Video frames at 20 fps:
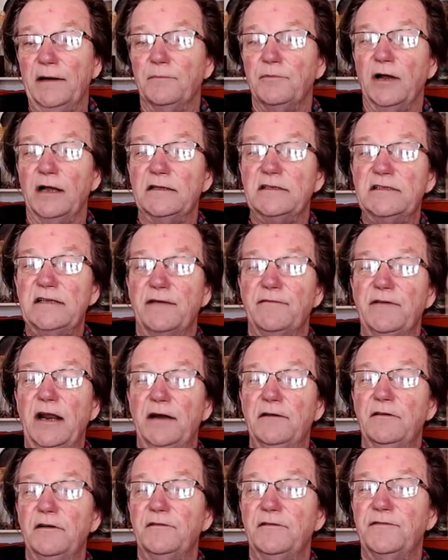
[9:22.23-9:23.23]
It brought
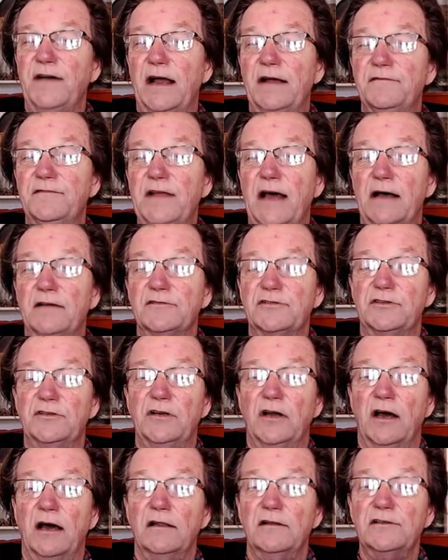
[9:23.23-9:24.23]

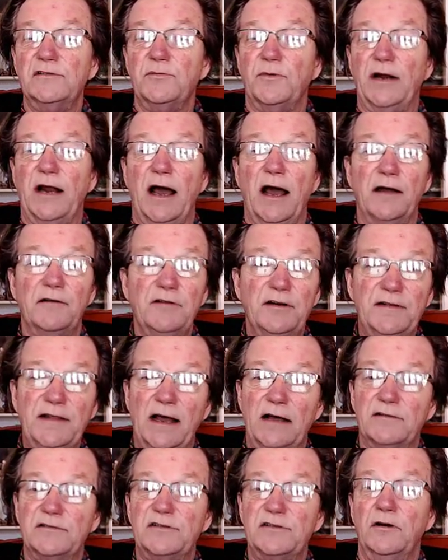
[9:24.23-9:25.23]
$705,000, went
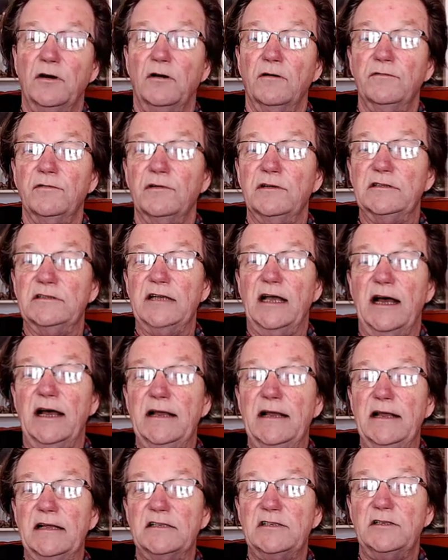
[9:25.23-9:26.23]
$100,000 over its
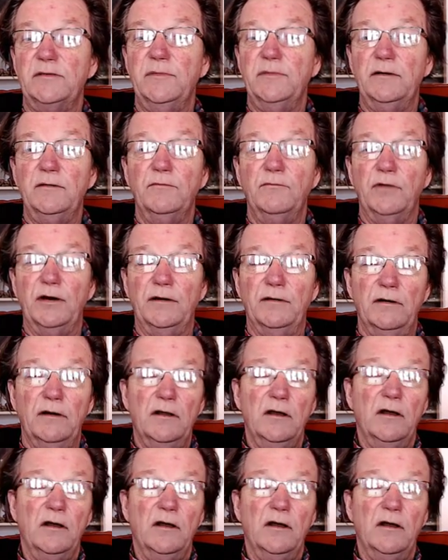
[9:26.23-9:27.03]
high estimate when